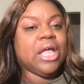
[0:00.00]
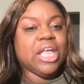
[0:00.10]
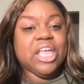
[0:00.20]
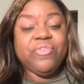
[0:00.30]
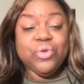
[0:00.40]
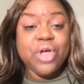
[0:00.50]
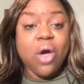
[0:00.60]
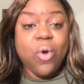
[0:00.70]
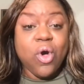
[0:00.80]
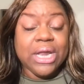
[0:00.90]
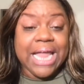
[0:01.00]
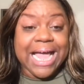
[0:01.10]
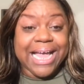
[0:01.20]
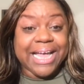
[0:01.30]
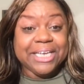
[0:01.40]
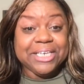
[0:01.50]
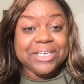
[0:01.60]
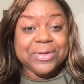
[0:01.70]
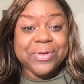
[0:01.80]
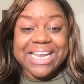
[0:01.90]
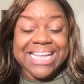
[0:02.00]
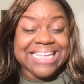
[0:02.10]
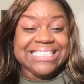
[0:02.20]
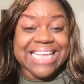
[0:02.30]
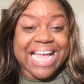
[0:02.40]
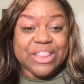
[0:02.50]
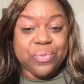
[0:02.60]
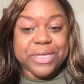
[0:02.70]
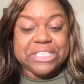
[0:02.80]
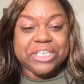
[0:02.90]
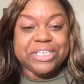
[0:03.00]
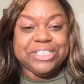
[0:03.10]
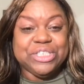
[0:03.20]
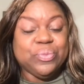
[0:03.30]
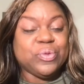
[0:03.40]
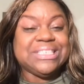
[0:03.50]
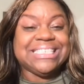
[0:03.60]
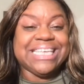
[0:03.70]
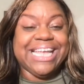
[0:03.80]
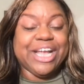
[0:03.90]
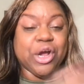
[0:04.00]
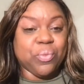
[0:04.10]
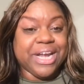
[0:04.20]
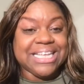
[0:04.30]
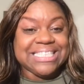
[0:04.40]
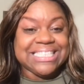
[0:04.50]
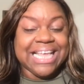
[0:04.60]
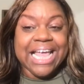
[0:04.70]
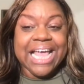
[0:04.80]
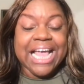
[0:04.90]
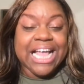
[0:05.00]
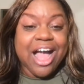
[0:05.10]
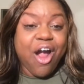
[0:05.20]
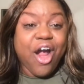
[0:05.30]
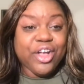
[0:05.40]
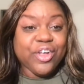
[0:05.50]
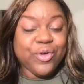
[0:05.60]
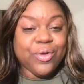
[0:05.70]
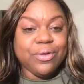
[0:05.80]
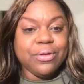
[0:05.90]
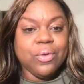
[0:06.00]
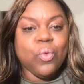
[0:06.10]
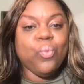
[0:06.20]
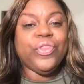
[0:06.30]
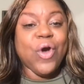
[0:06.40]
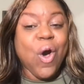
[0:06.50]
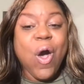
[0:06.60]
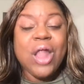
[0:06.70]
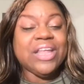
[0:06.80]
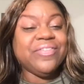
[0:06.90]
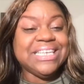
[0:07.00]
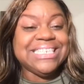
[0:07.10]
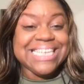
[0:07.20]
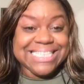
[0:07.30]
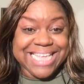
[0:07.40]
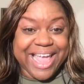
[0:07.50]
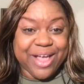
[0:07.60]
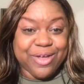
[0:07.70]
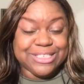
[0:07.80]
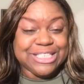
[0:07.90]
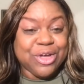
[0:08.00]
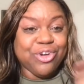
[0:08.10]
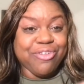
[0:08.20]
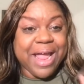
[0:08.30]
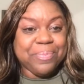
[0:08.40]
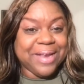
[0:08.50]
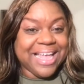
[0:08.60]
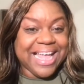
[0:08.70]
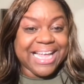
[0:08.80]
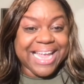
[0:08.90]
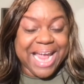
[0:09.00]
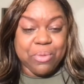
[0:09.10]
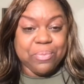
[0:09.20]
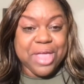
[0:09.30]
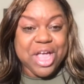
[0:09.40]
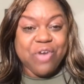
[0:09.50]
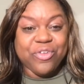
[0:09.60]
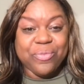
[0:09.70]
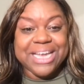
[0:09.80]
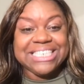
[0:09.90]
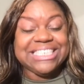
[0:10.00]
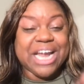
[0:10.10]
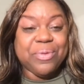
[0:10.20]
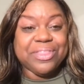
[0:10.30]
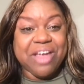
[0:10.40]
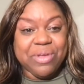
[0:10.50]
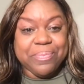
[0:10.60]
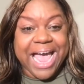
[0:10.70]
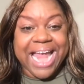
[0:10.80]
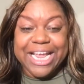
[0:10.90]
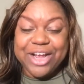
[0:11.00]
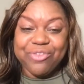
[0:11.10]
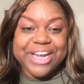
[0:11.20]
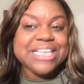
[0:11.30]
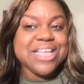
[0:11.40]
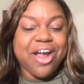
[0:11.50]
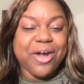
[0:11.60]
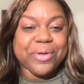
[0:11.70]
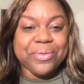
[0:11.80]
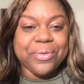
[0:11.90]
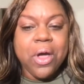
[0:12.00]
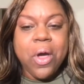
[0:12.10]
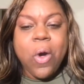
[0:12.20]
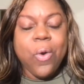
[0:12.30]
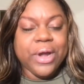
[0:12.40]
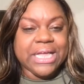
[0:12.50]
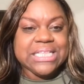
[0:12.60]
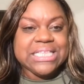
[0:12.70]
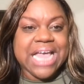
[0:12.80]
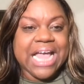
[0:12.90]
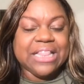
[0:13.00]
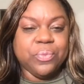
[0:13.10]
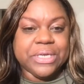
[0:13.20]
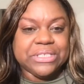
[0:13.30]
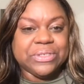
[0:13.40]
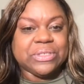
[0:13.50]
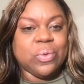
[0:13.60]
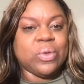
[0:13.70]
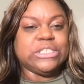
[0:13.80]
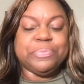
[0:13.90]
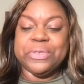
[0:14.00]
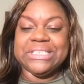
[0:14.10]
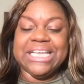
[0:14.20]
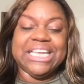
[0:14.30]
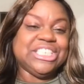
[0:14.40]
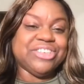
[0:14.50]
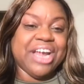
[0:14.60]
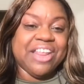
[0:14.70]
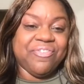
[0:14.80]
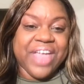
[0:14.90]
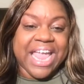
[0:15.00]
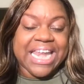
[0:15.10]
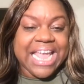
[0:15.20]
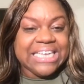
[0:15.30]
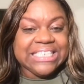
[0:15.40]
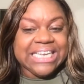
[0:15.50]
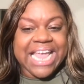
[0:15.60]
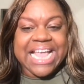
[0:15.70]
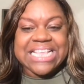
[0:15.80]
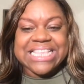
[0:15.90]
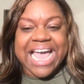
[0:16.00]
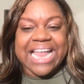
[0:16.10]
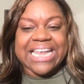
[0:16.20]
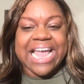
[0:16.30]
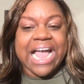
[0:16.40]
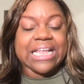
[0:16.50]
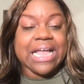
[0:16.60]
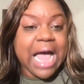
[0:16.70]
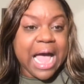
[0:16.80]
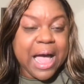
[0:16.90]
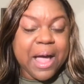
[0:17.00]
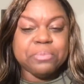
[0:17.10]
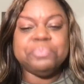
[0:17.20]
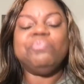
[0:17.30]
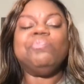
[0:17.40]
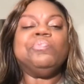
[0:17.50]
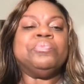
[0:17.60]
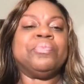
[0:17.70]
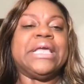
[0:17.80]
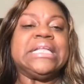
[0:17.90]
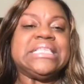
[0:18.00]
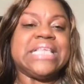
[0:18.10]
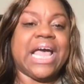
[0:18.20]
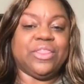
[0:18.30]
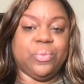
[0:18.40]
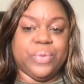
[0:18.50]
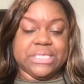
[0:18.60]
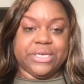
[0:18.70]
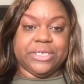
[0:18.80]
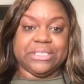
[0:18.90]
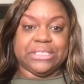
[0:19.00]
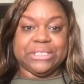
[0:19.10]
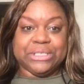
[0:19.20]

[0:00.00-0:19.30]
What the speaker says: If you go online on Inside the Wizards, you will see Karita's article with all of the details. So great plug, Cameron Mingo, for me to share with everybody. Karita's article on Inside the Wizards on Sports Illustrated Fan Nation, SI.com. Inside the Wizards.